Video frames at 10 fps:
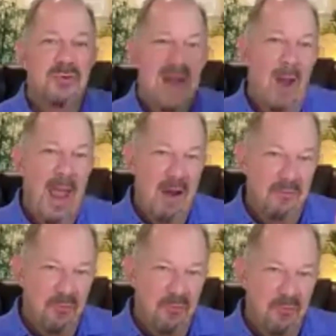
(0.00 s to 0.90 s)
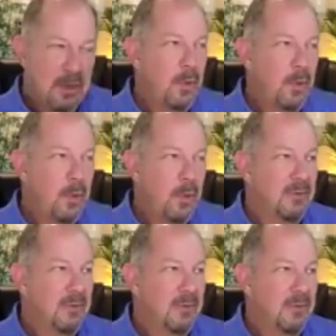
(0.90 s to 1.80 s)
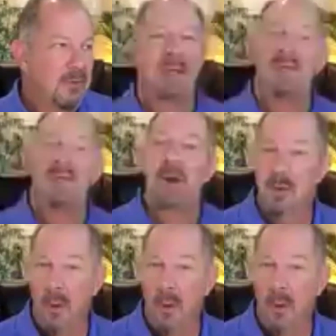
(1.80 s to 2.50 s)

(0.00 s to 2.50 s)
So now every week they're getting reminded